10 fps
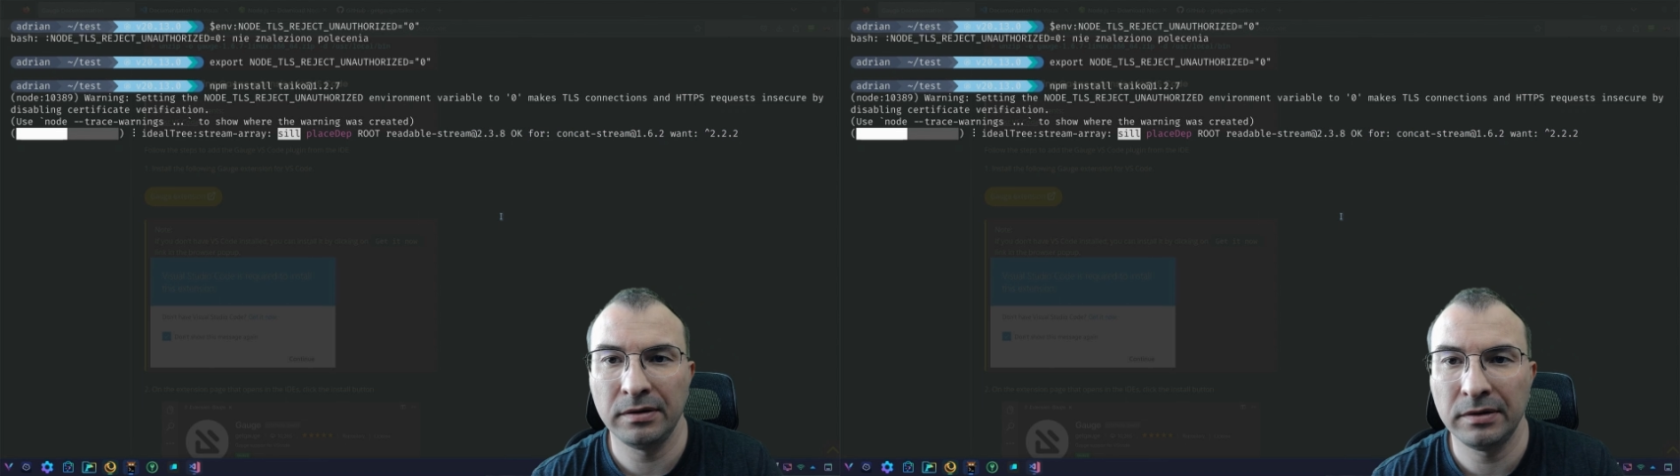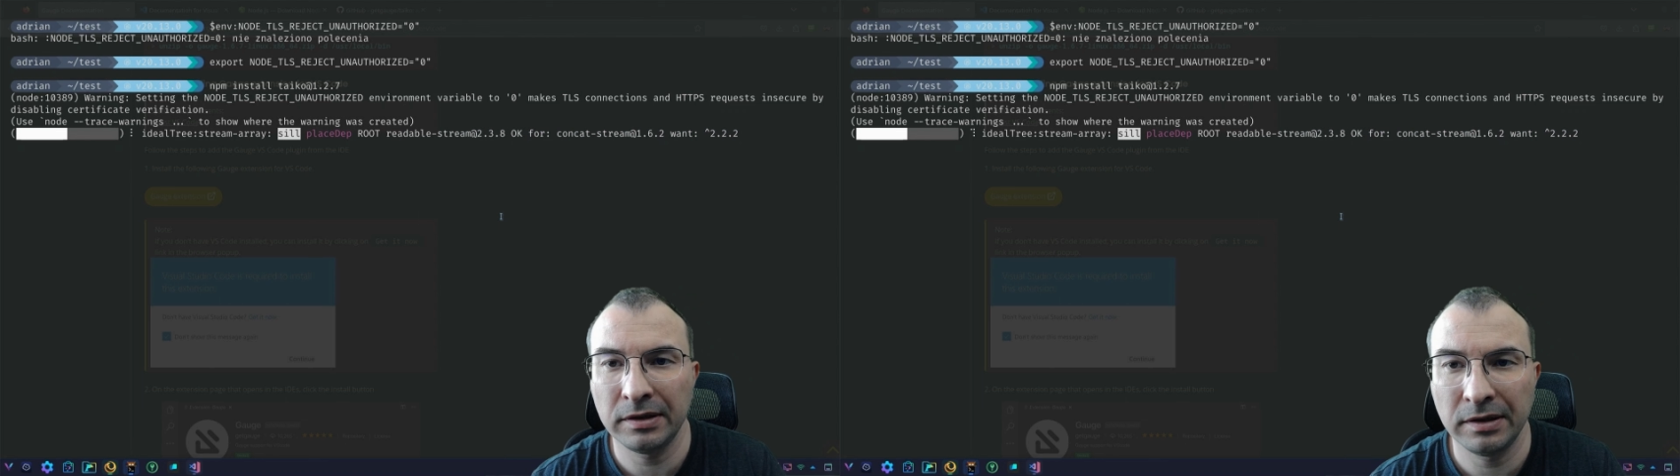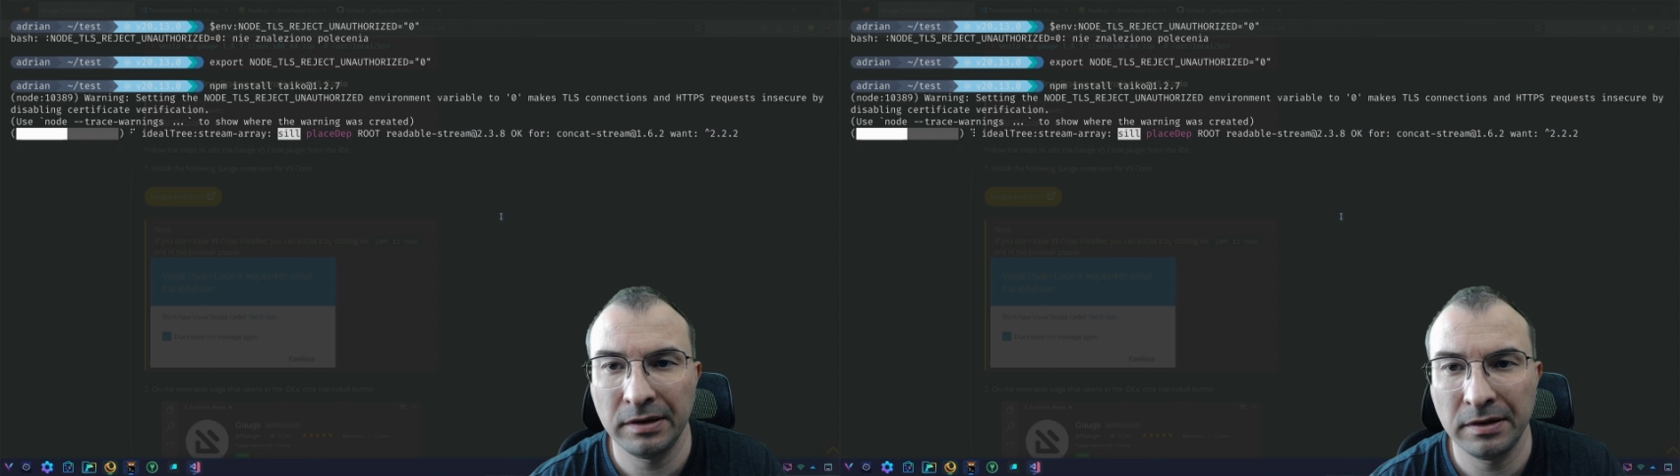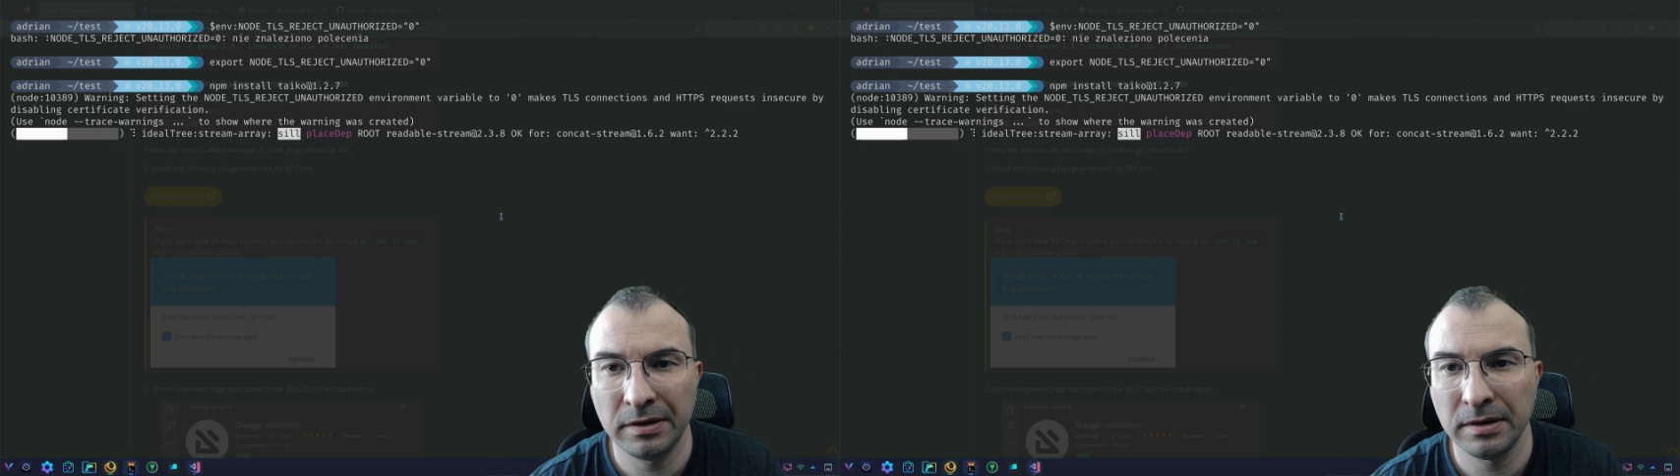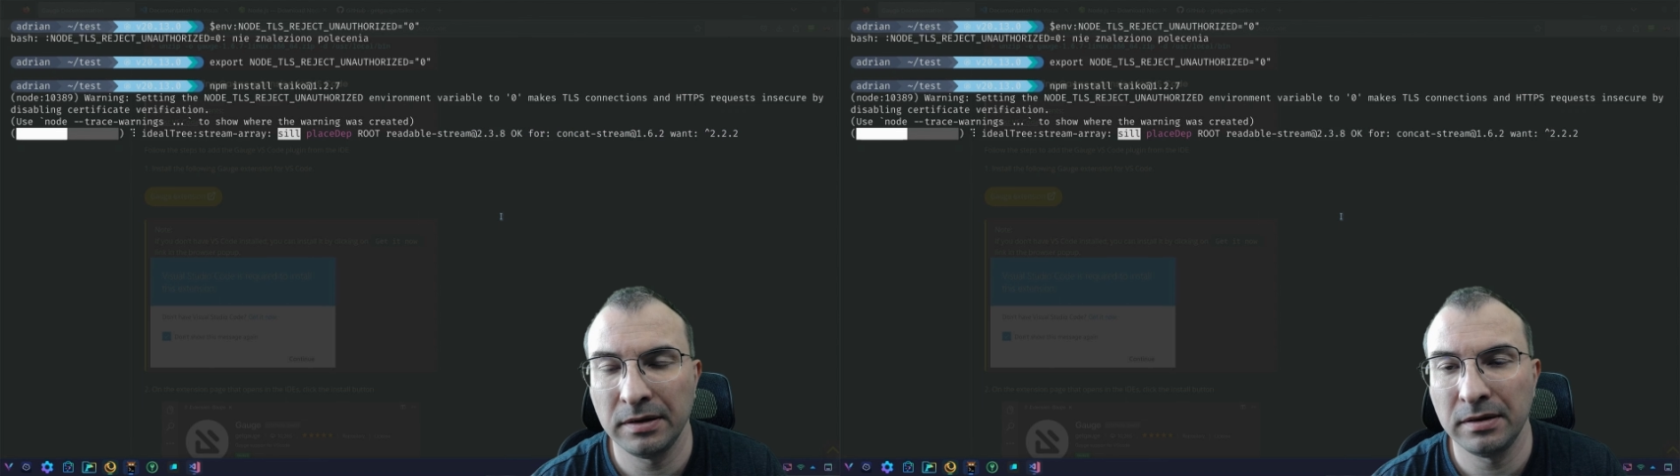that
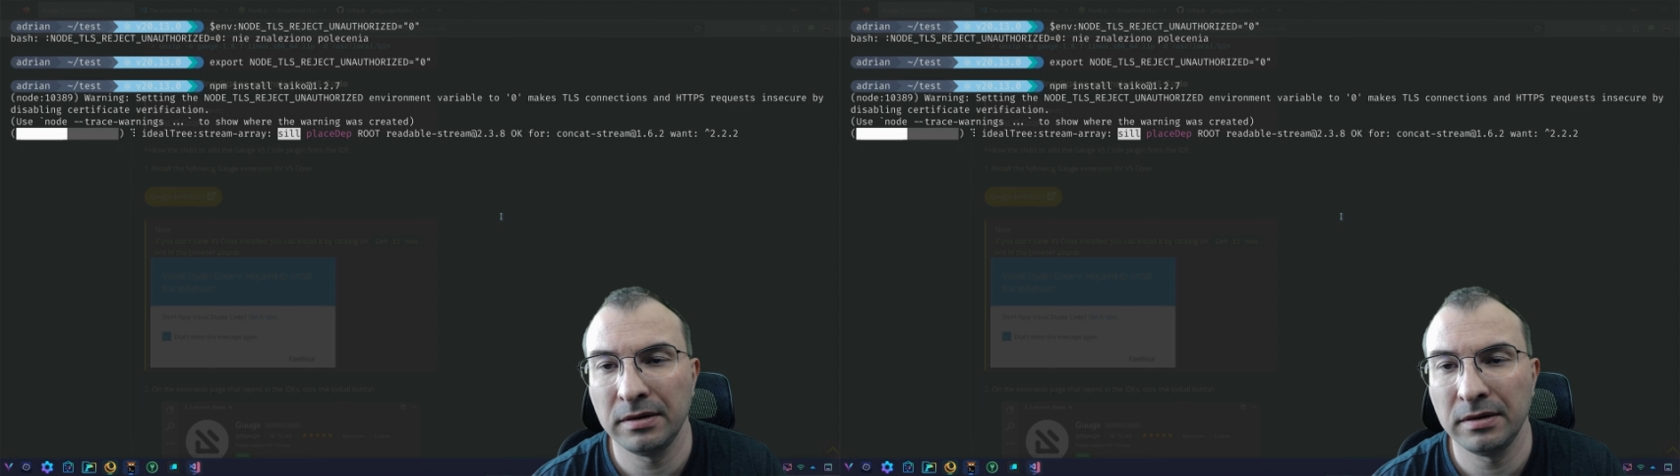is